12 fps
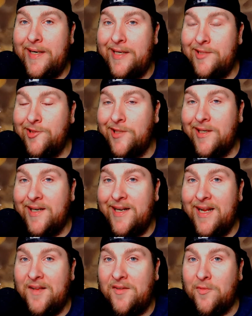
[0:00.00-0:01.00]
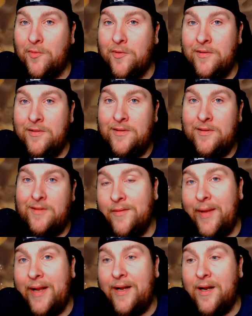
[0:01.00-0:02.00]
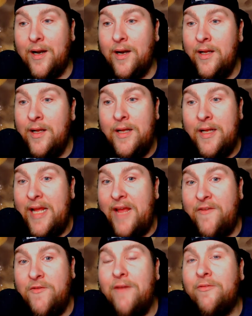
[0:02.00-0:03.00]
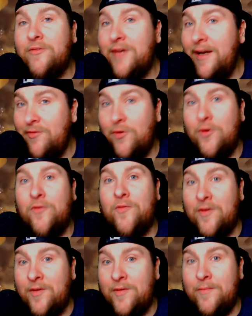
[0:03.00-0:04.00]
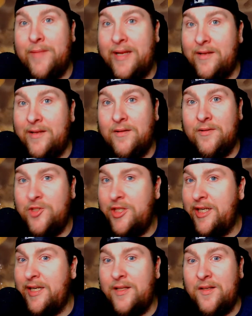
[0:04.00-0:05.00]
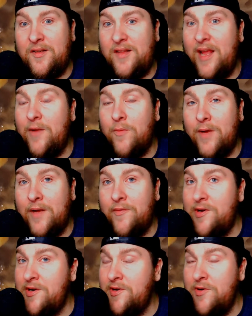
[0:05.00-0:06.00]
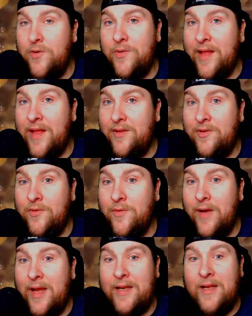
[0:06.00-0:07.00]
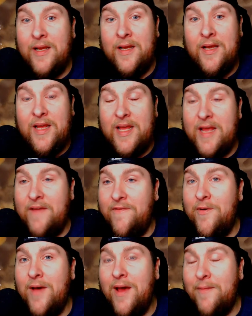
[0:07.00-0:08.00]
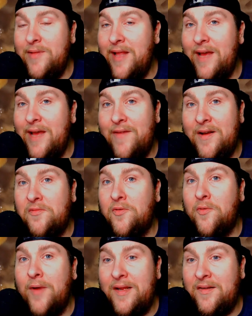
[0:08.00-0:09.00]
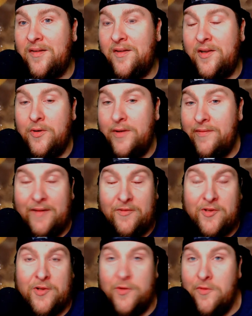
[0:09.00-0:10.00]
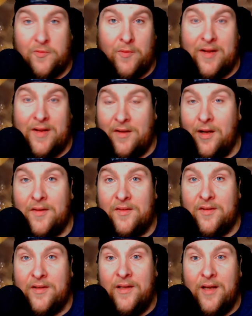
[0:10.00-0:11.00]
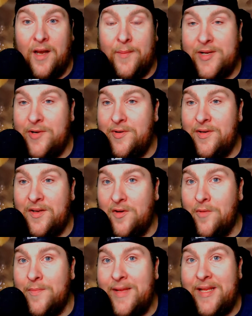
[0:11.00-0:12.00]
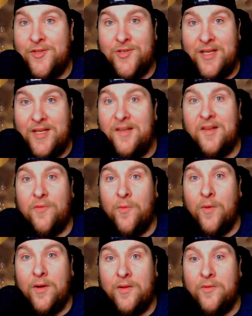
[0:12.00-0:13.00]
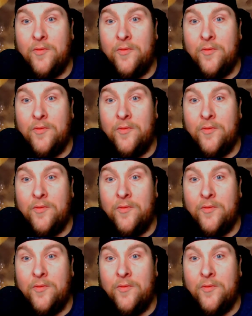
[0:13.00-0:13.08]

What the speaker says: enchilada casserole. If you have leftover meat, chicken, steak, whatever, you can do it with that too. And if you happen to have extra rice, you don't even have to use rice, honestly. I mean, you can just go meat and cheese if you want to.